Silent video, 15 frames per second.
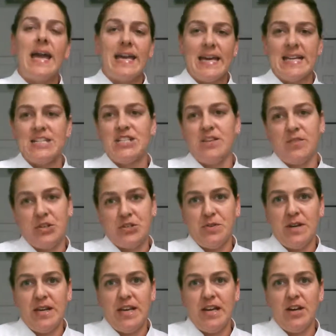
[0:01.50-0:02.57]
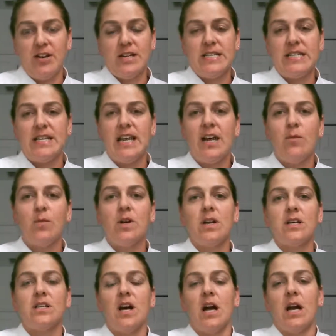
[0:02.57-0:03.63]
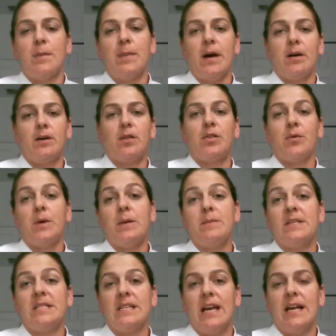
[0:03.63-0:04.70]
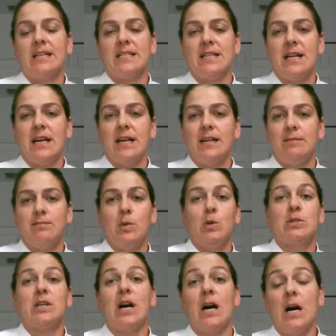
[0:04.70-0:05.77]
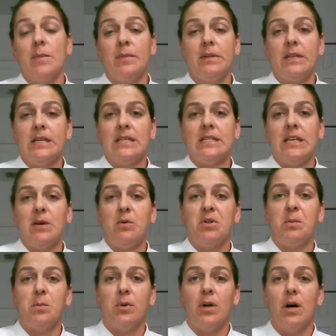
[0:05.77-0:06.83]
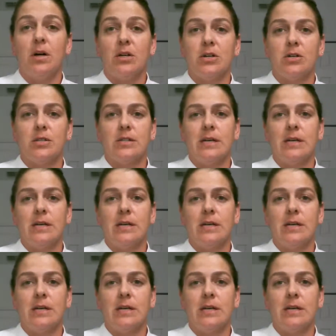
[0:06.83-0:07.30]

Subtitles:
guys, Chef Katrina here, and today we're going to talk about 3 mistakes that I most commonly see with bloggers,